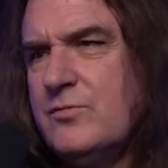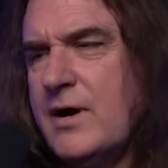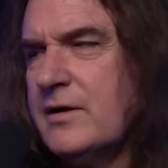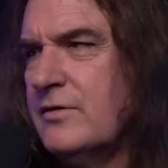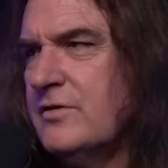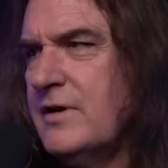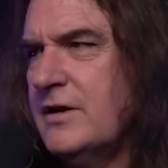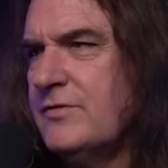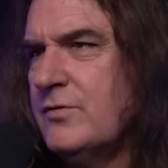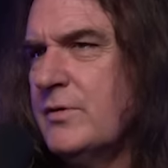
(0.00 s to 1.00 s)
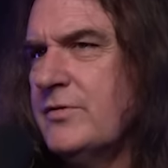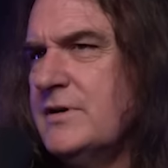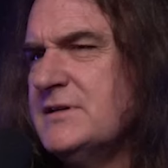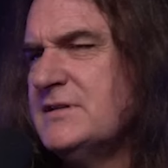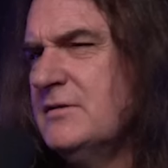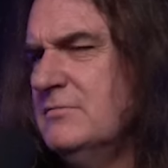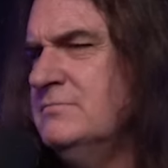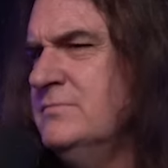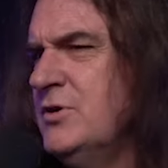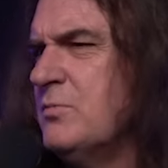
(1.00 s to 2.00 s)
records in Nashville with, and he said,
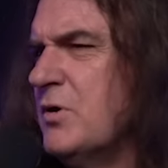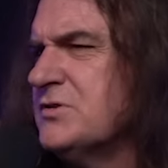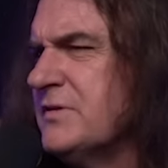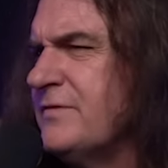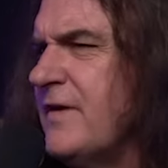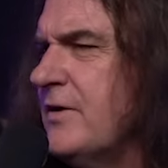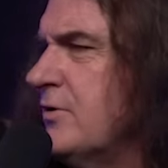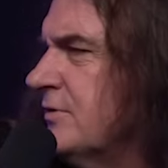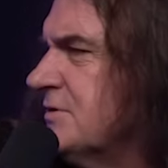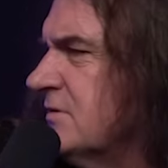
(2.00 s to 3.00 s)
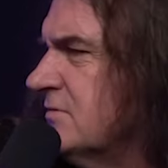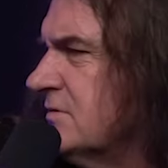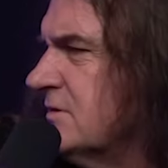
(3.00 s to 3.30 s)
you know, mostly Fenders and the